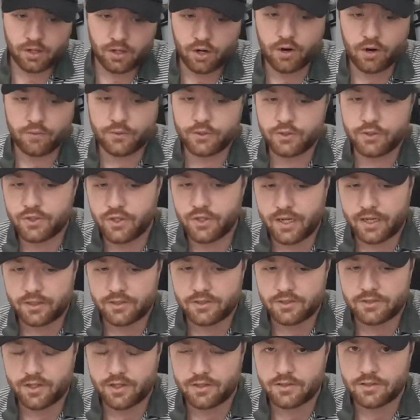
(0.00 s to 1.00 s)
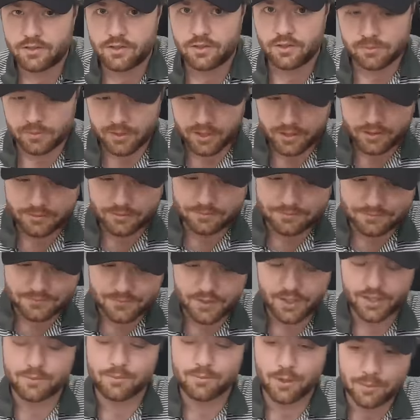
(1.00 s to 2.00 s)
Offers good exercise. Excuse me, I had to
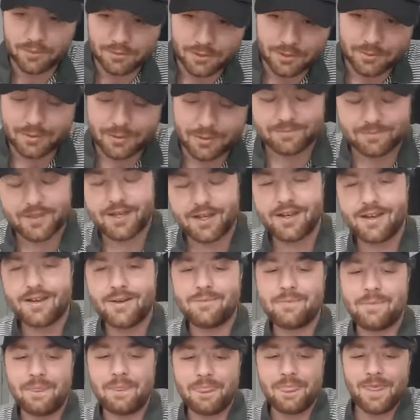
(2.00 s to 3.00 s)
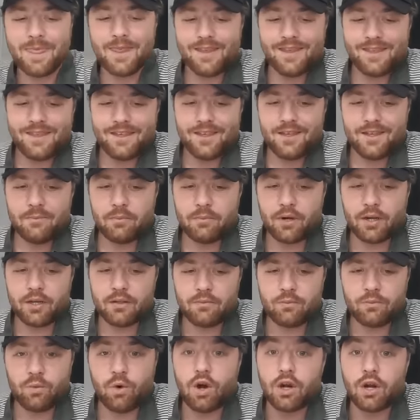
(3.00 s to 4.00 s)
kind of burp a little bit.
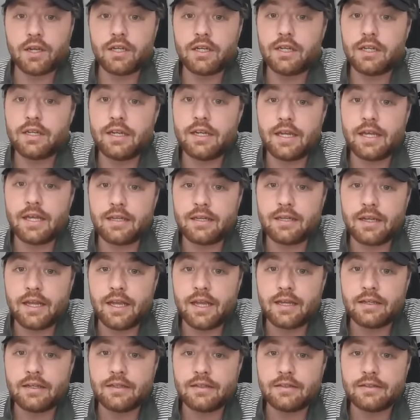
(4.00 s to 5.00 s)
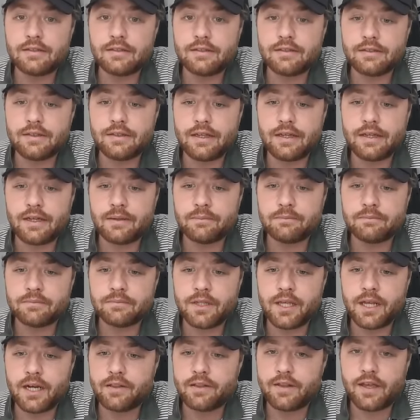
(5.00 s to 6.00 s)
But walking
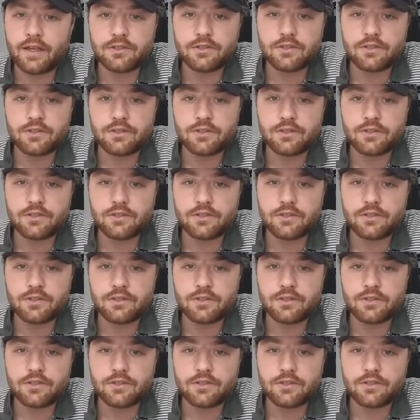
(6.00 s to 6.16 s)
and getting the